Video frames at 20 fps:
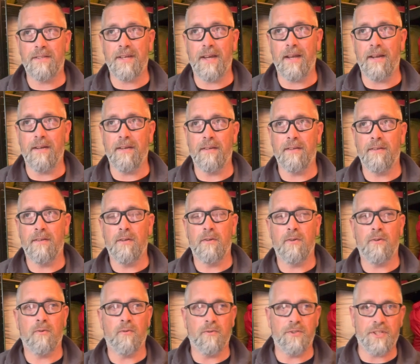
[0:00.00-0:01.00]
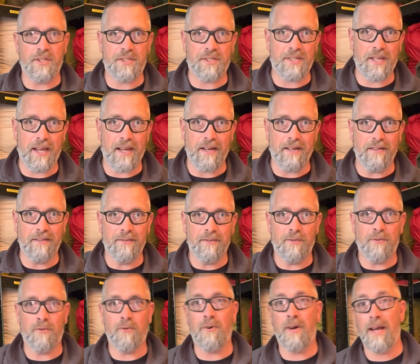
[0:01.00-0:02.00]
tent, or just tent
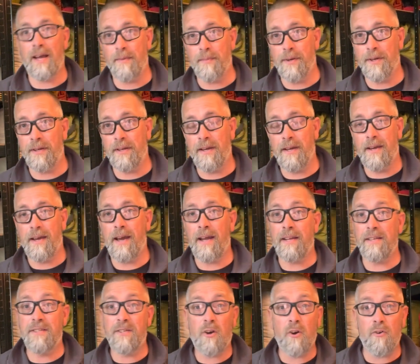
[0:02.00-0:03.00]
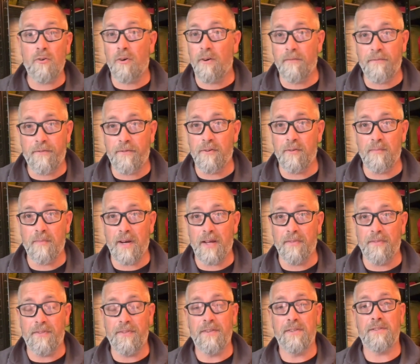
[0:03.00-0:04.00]
or hammock. And it's gone on for a
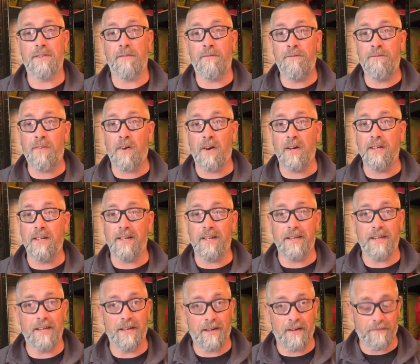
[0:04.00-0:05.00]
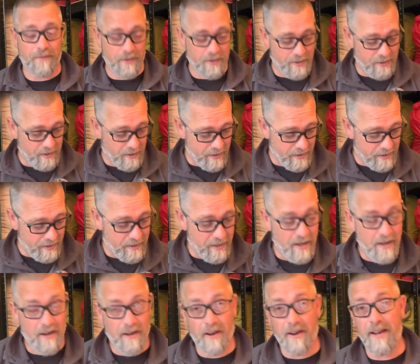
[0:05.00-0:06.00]
month. So finally, I've decided
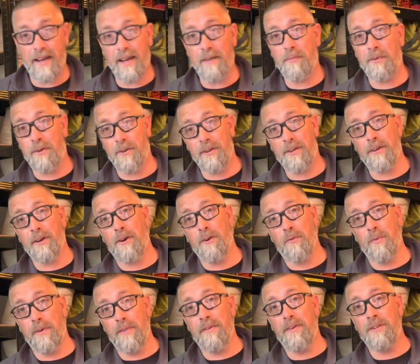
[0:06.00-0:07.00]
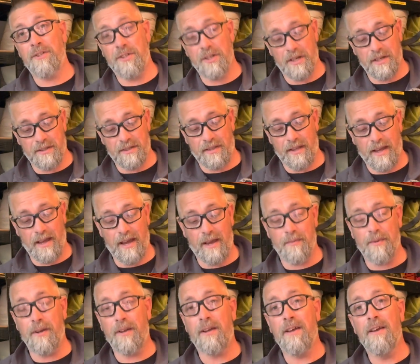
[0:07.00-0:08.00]
I am going to go with just the
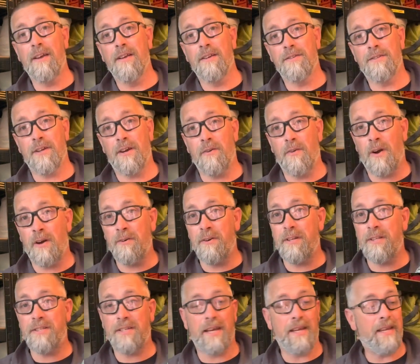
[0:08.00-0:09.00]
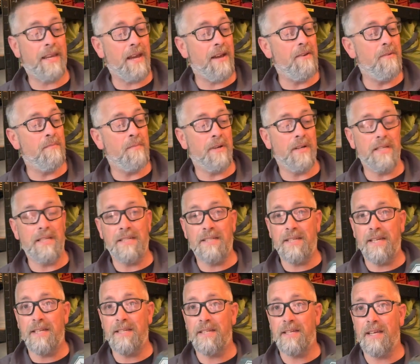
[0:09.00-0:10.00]
hammock. So I'm going to take out my
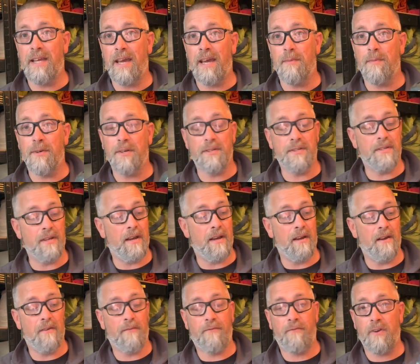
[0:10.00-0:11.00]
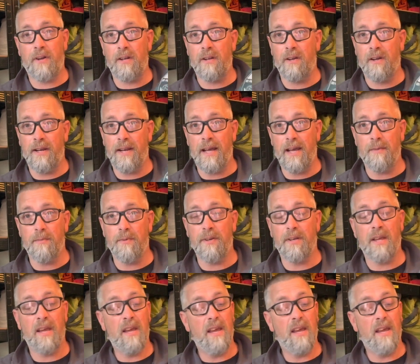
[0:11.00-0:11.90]
DD Hammocks frontline hammock.